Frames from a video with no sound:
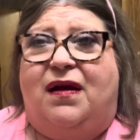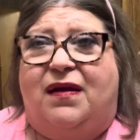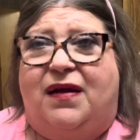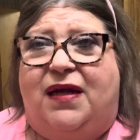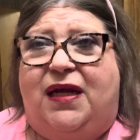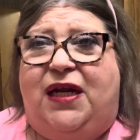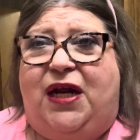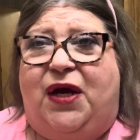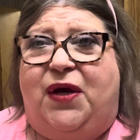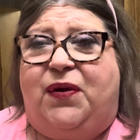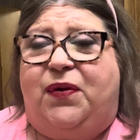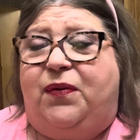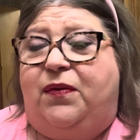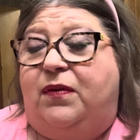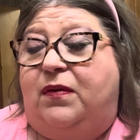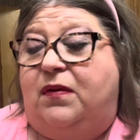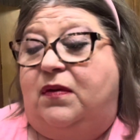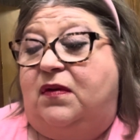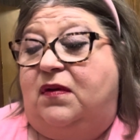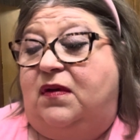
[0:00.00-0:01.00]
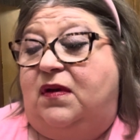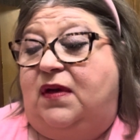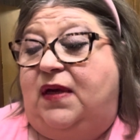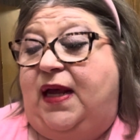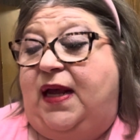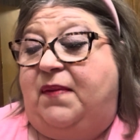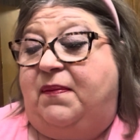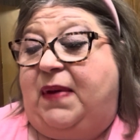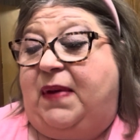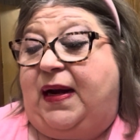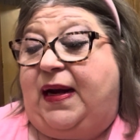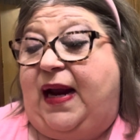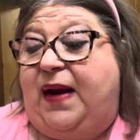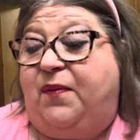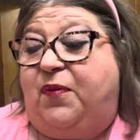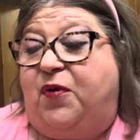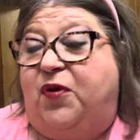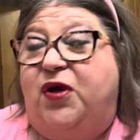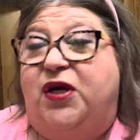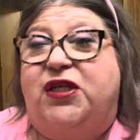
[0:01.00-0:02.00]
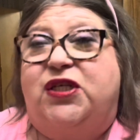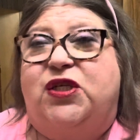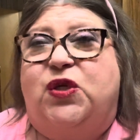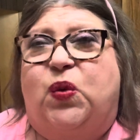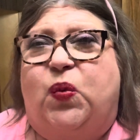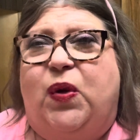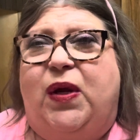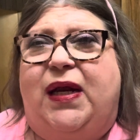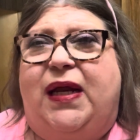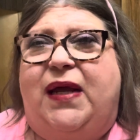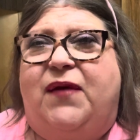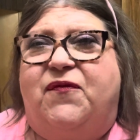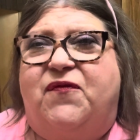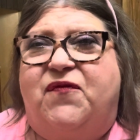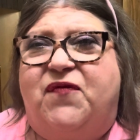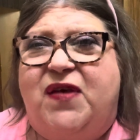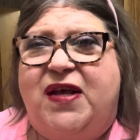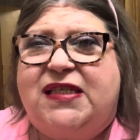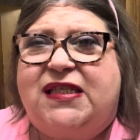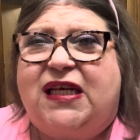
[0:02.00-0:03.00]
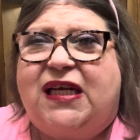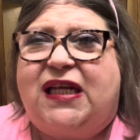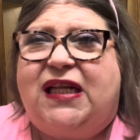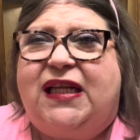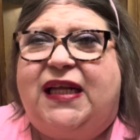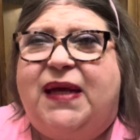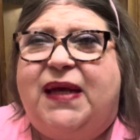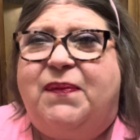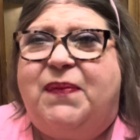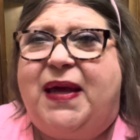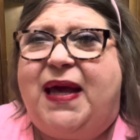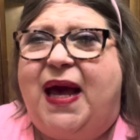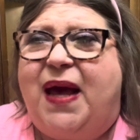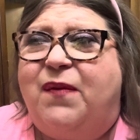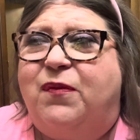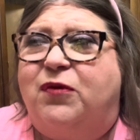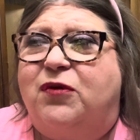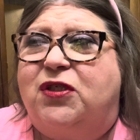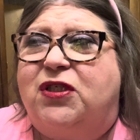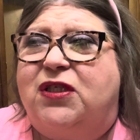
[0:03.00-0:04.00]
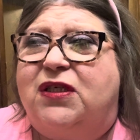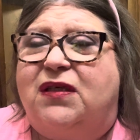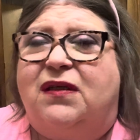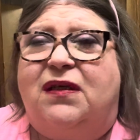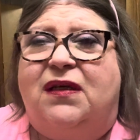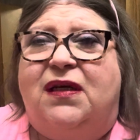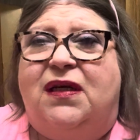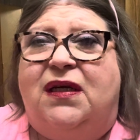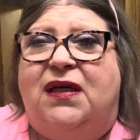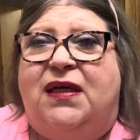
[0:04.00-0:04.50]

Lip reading: you know, in my neighborhood, to really physically be able to